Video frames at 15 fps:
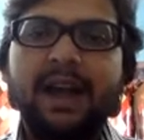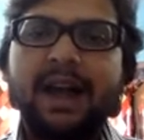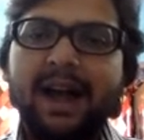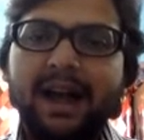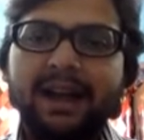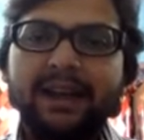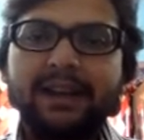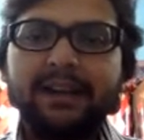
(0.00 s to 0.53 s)

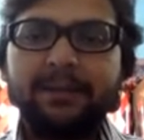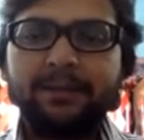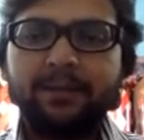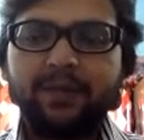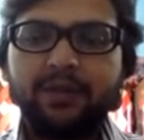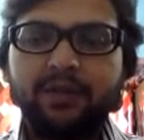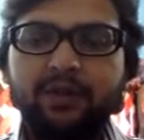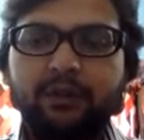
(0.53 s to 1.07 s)
higher up.
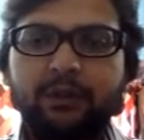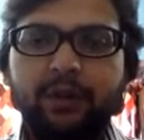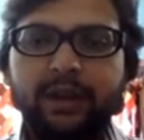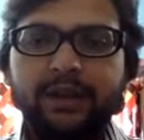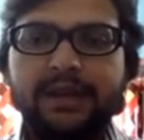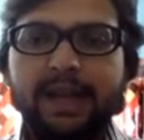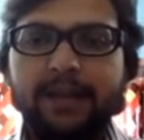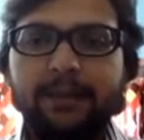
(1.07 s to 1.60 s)
For
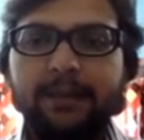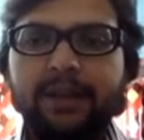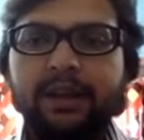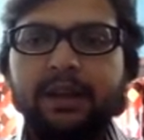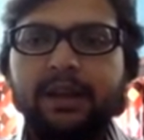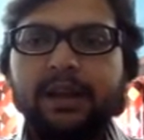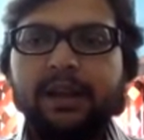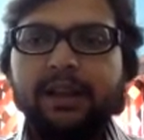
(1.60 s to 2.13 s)
example,
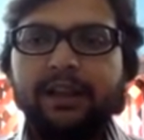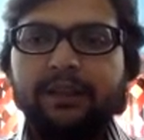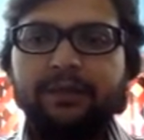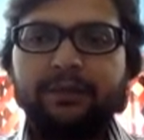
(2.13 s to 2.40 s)
if